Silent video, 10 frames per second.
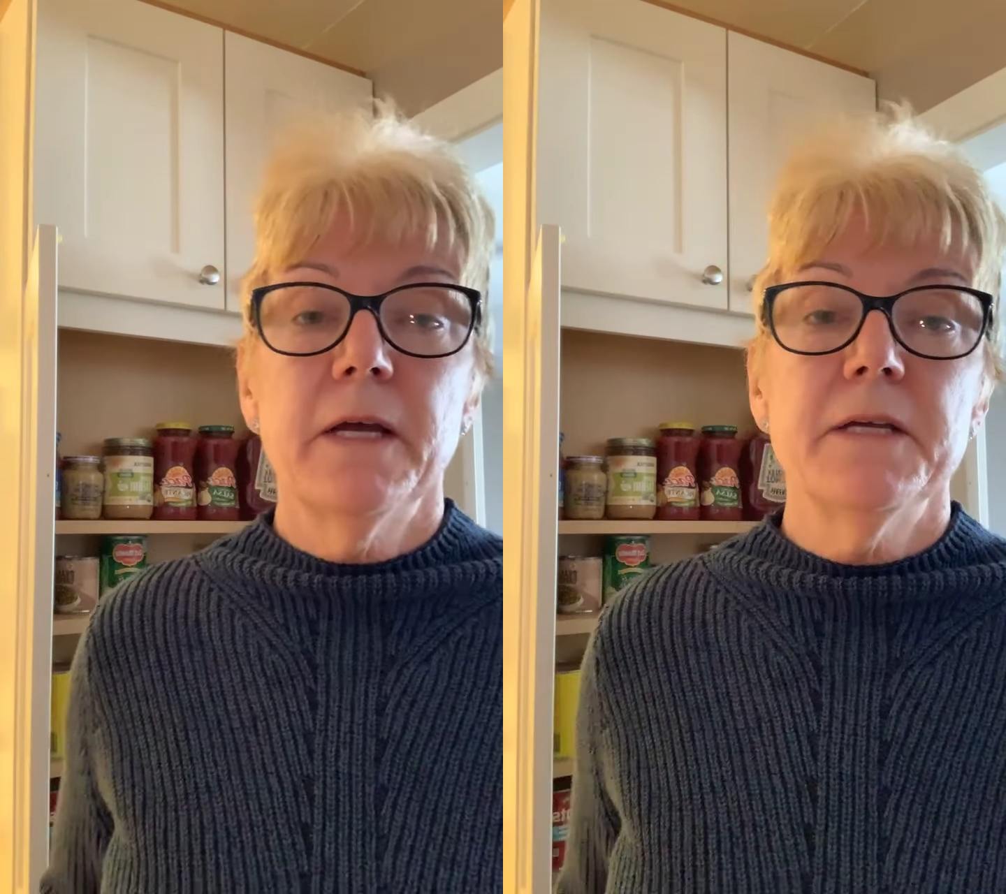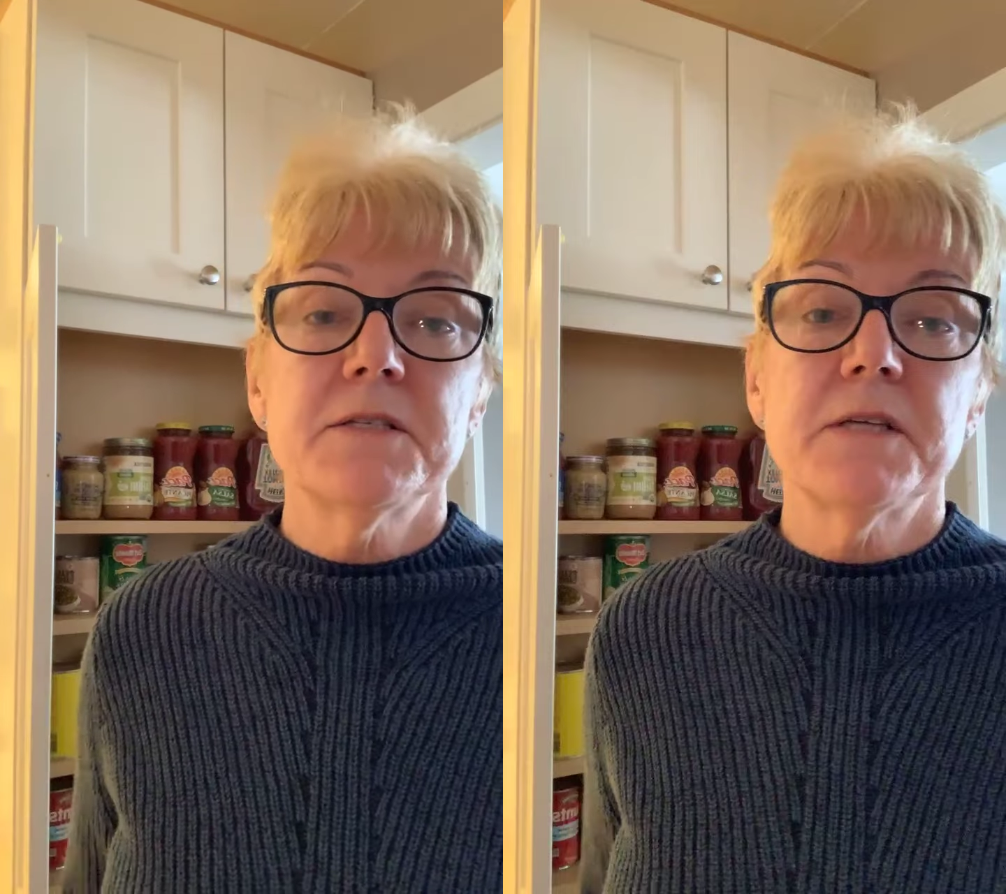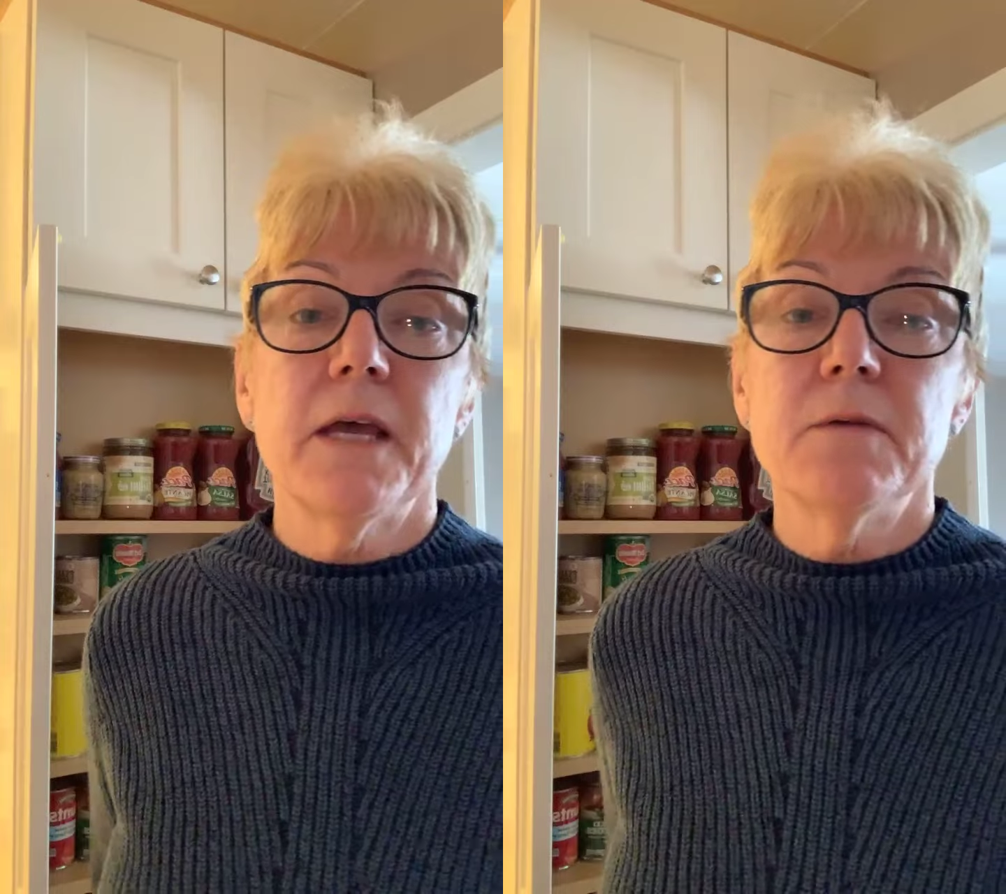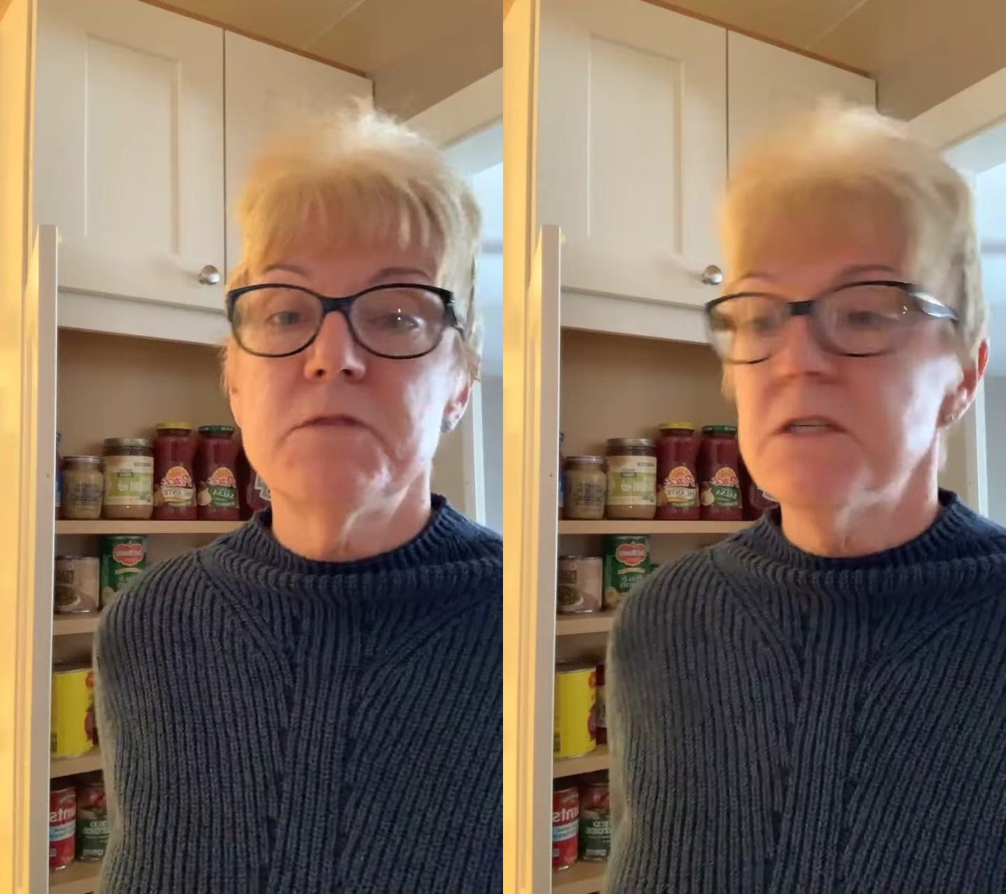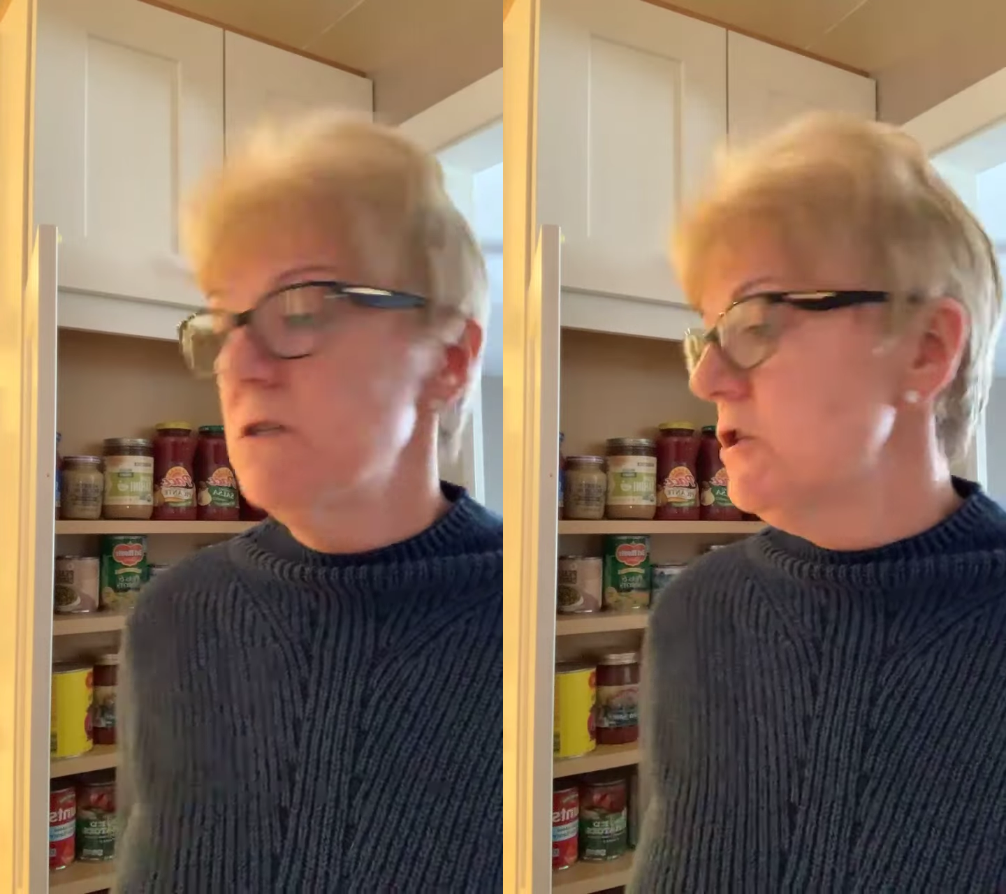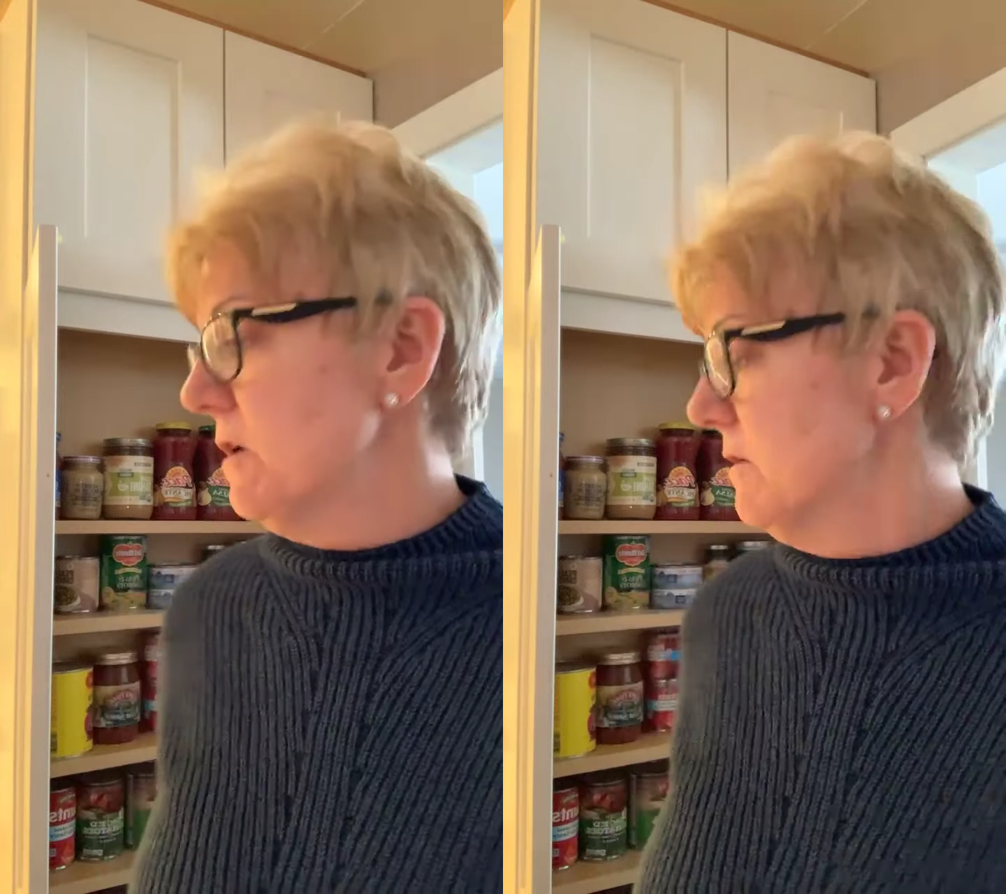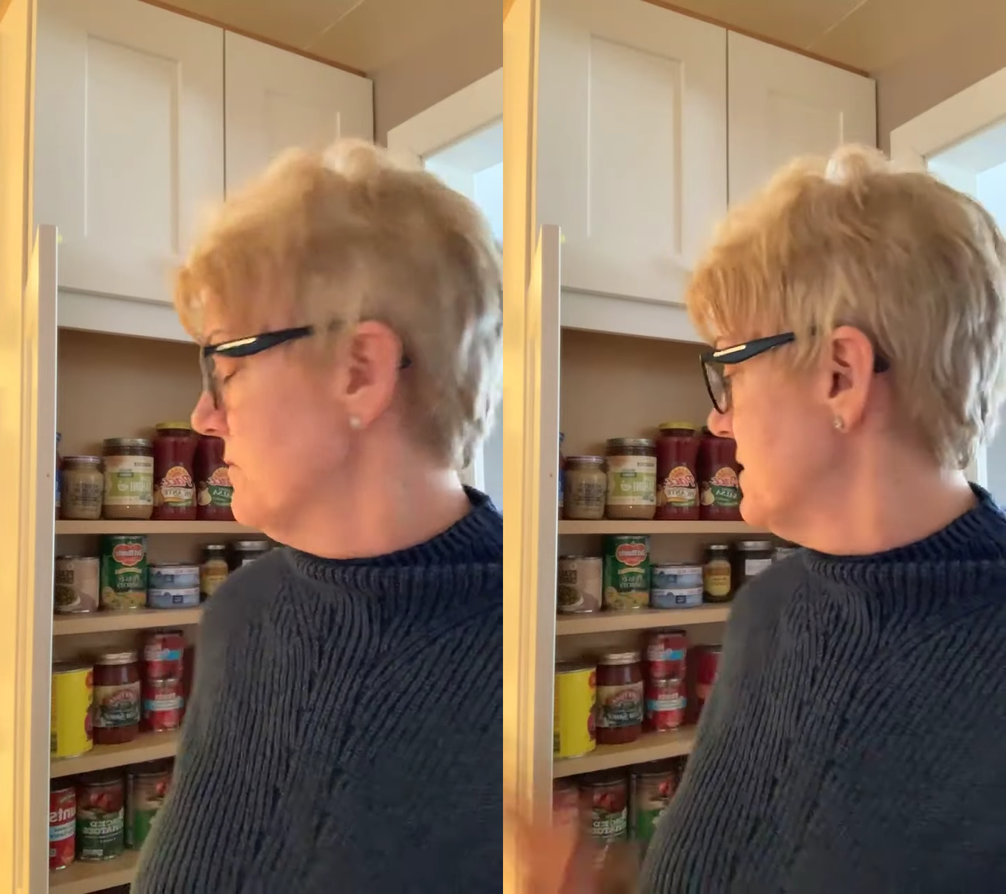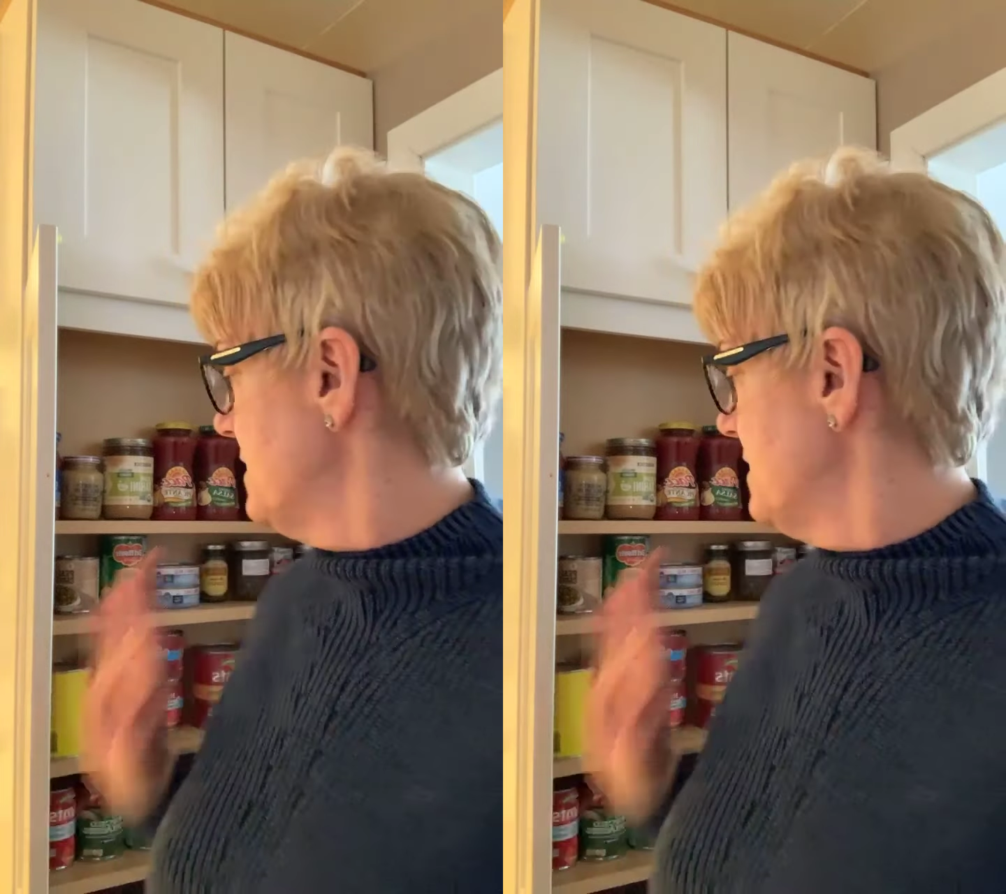is to empty the shelves.